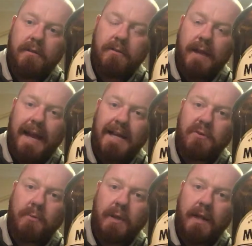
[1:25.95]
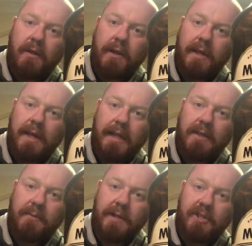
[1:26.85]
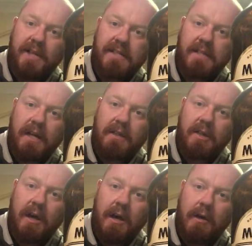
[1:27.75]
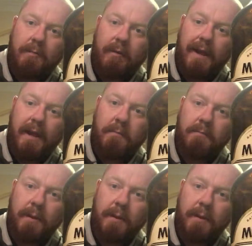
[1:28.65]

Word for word: sort of hazelnut looking colour to it, chestnut, dark brown,